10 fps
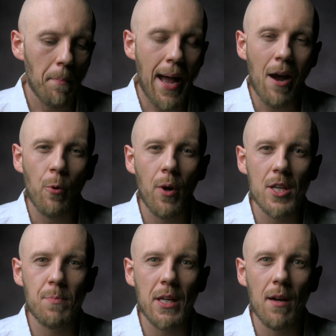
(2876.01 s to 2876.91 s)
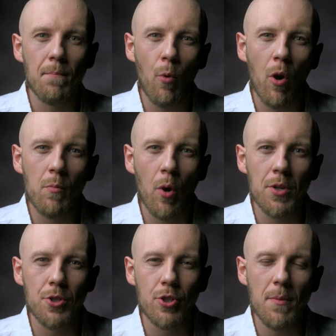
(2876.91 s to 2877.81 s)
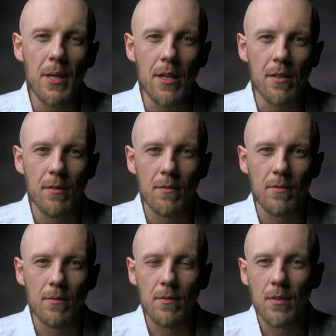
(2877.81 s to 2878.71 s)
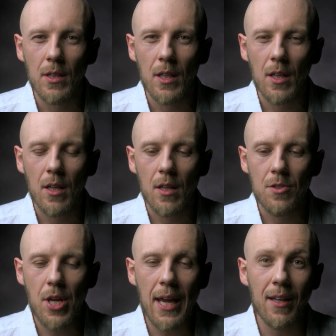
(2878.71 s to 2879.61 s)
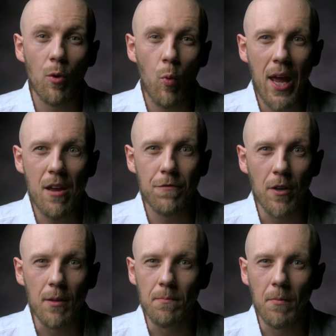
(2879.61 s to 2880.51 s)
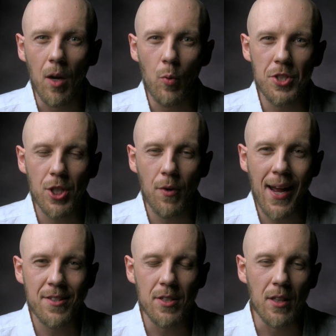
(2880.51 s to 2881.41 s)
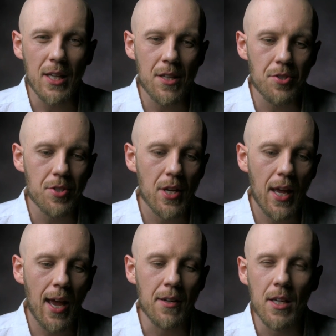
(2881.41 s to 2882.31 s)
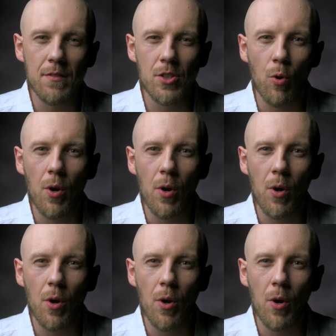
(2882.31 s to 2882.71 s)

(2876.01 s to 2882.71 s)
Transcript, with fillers: power has become more and more distributed, taken away from aristocrats and elites and given to